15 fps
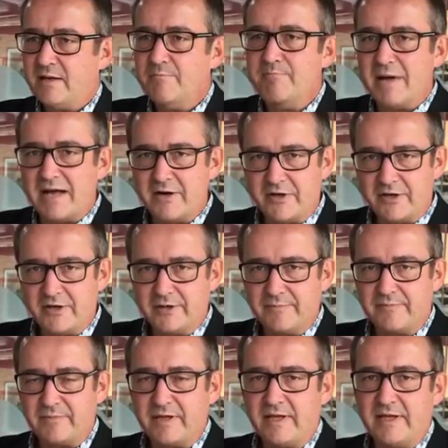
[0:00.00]
barrier
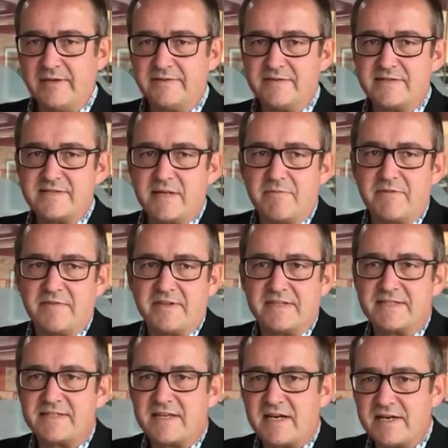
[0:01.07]
and something
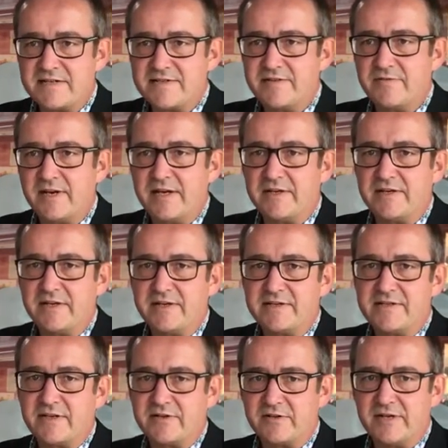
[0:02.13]
that scares the
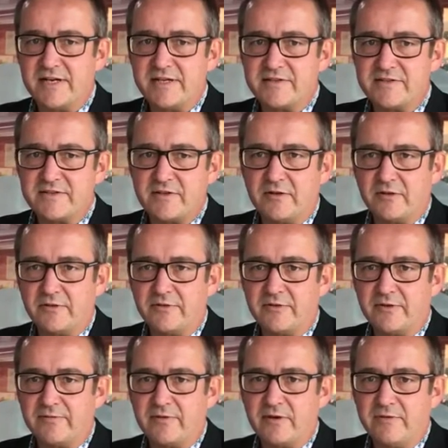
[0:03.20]
reindeers and creates a lot
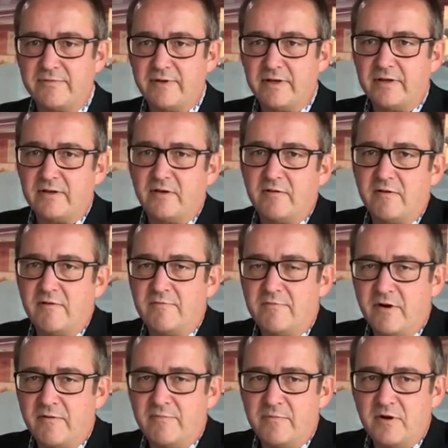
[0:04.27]
of, of, uh, of,
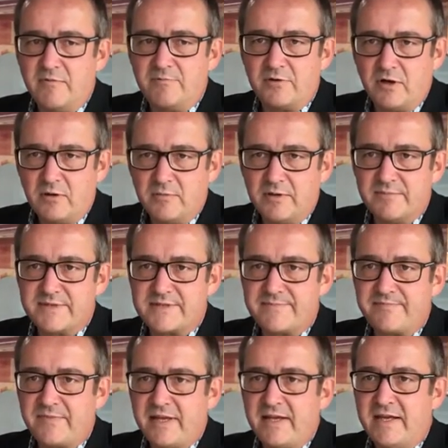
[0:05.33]
of, of, problems.
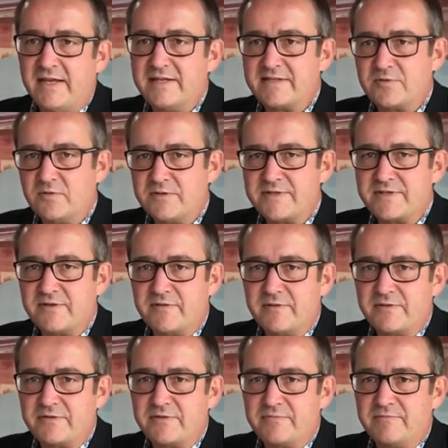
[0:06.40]
And it's also
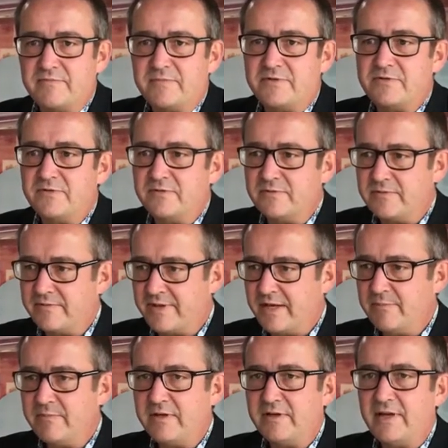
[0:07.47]
to
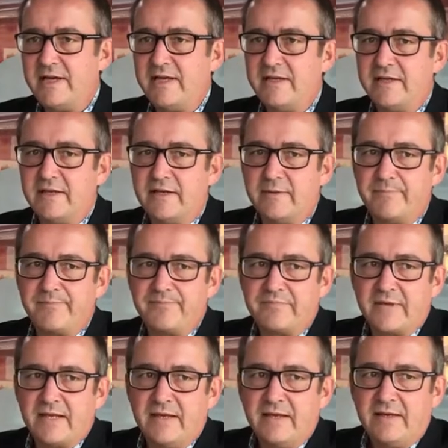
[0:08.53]
them a, um,
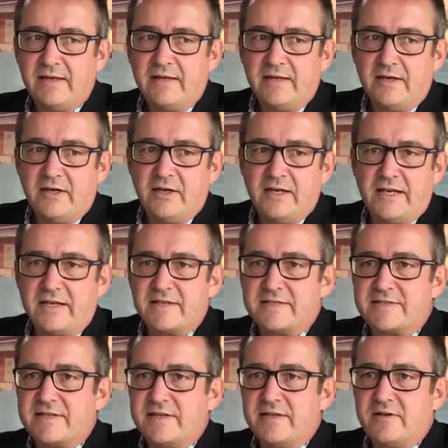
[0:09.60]
a
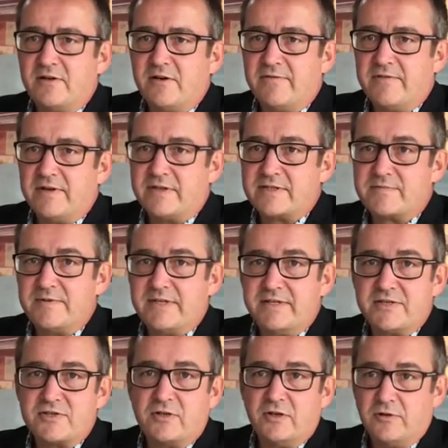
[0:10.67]
legacy of uh,
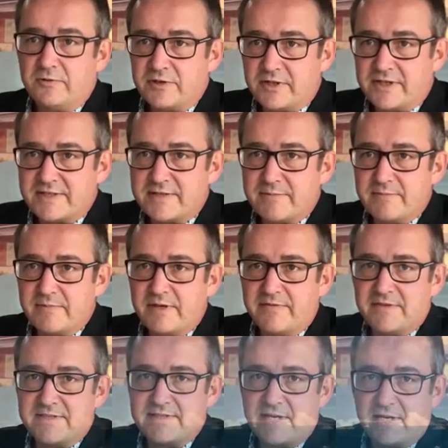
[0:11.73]
Swedish colonialism in this